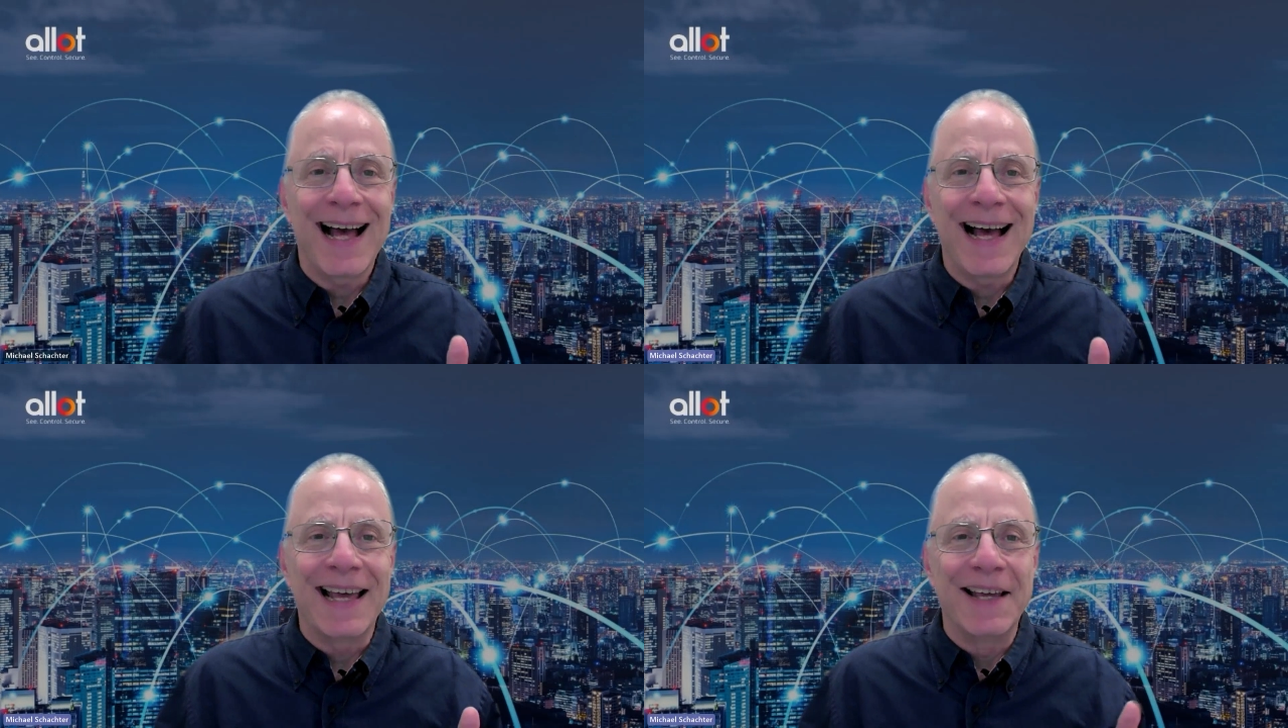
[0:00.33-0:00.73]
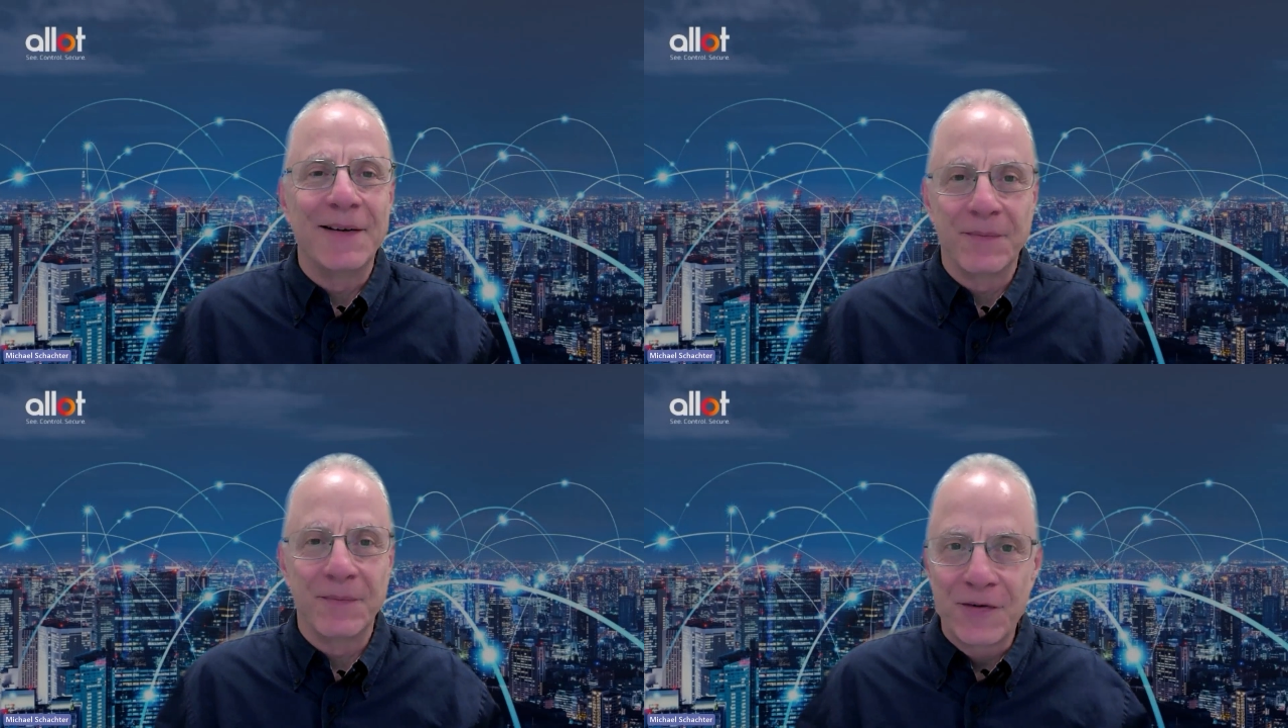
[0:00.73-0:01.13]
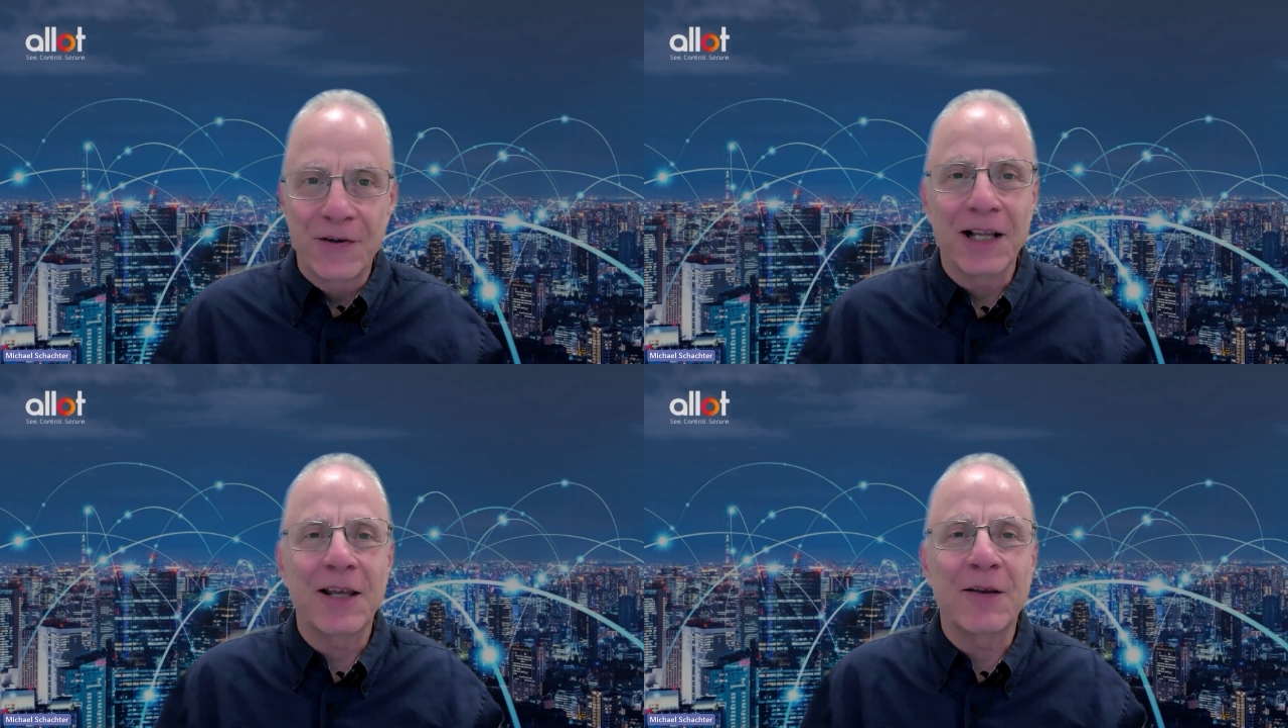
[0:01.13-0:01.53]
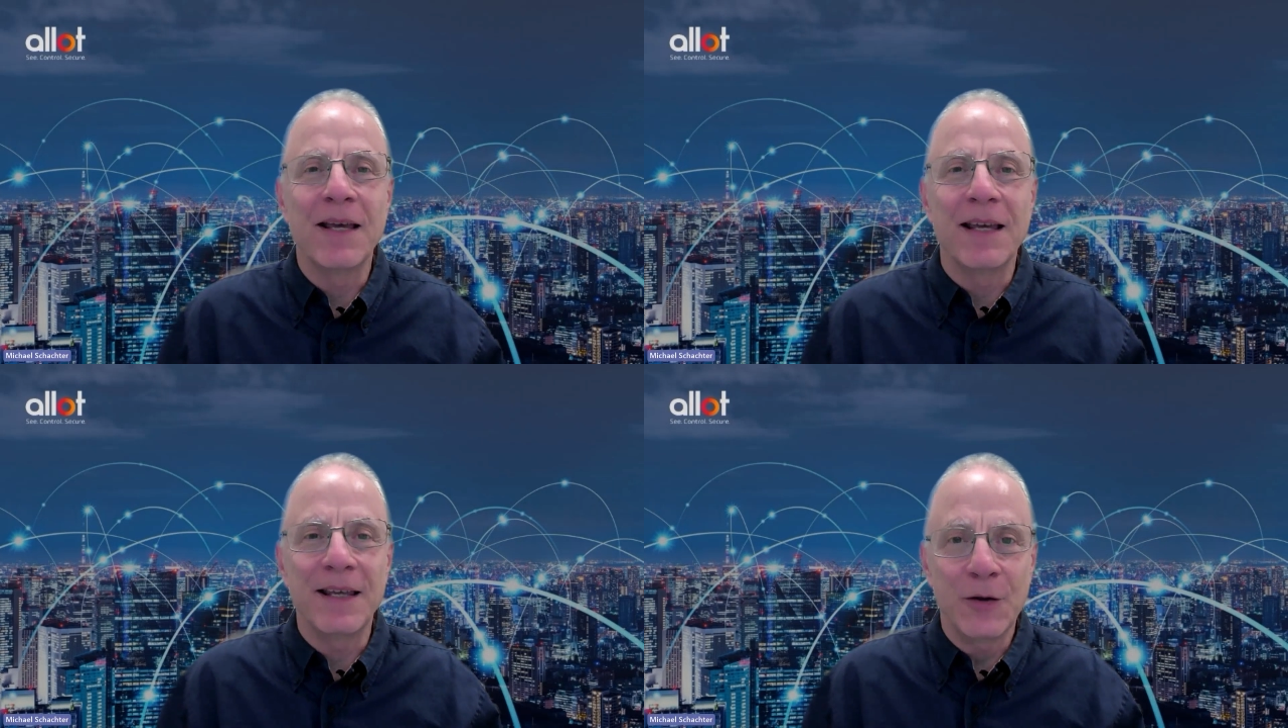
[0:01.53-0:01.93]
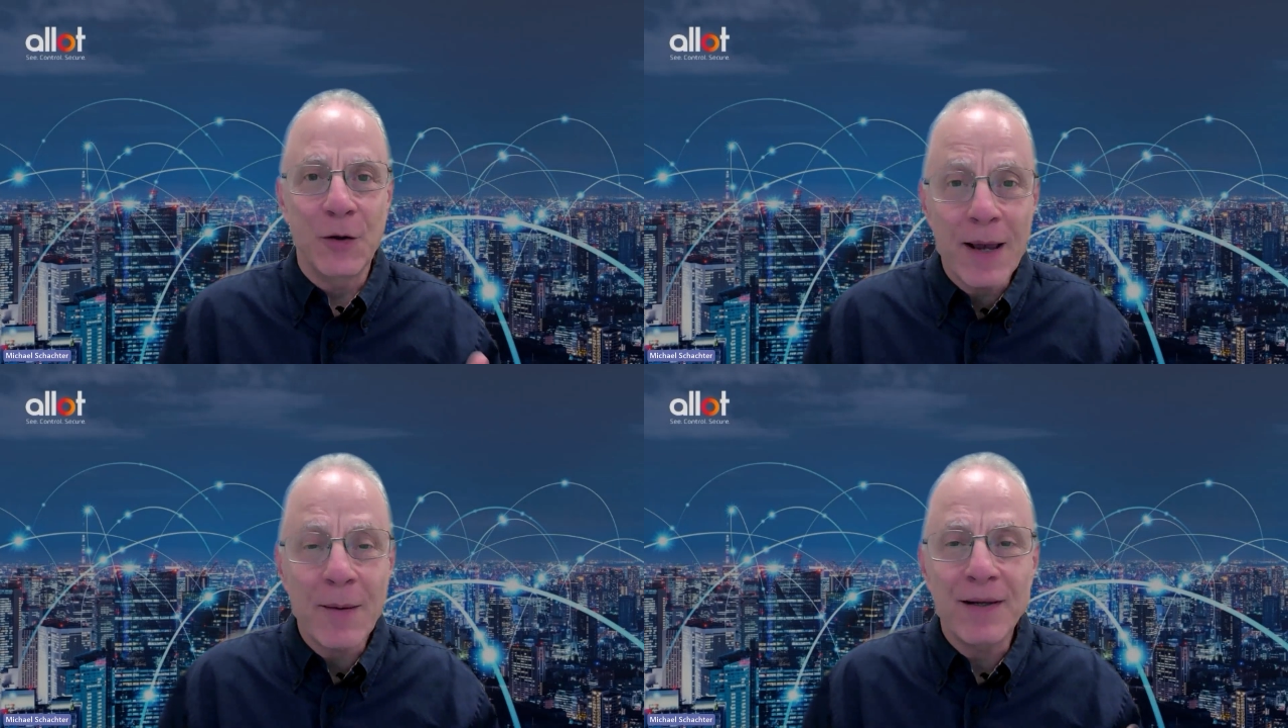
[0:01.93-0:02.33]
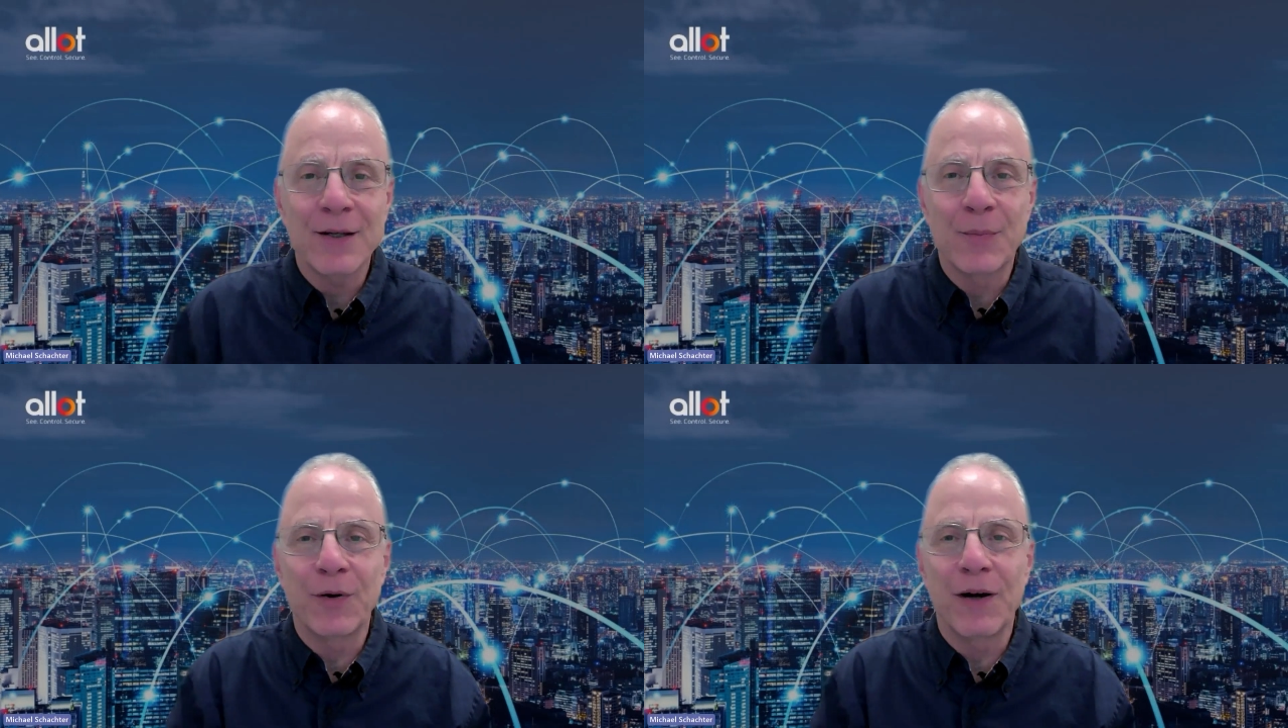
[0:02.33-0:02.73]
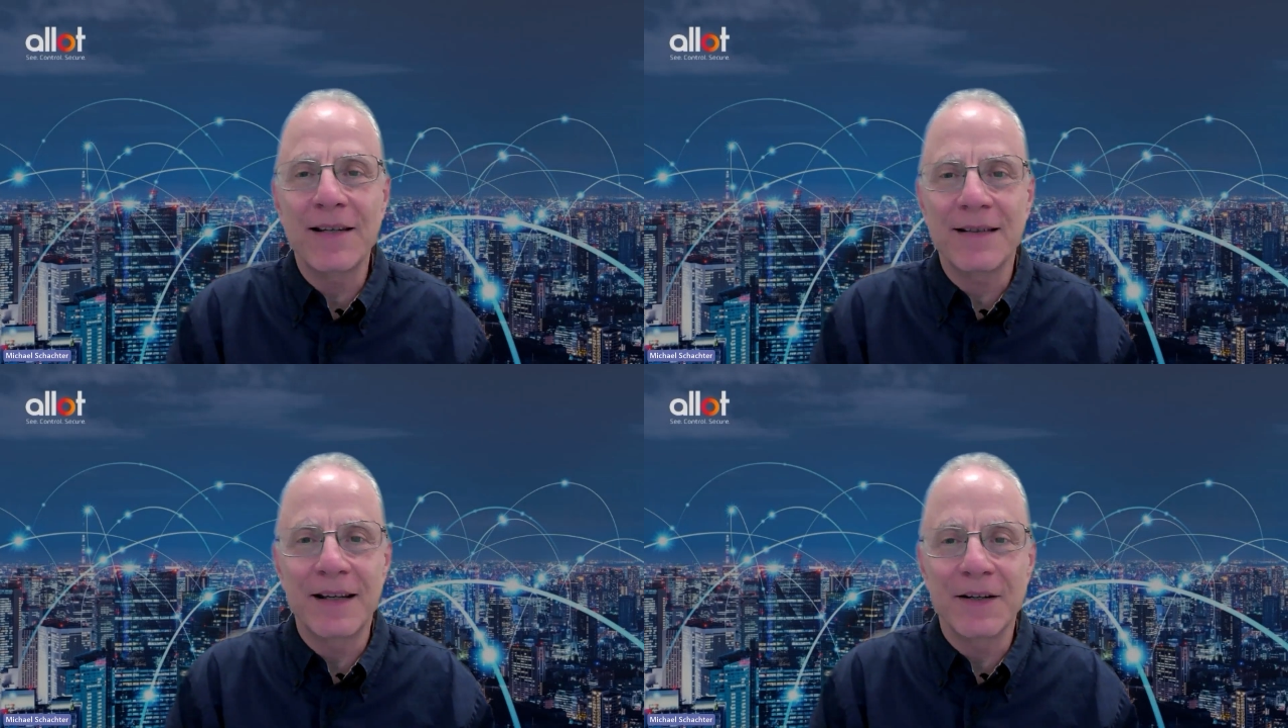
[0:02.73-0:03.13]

Hi, if you're like me, you might be surprised to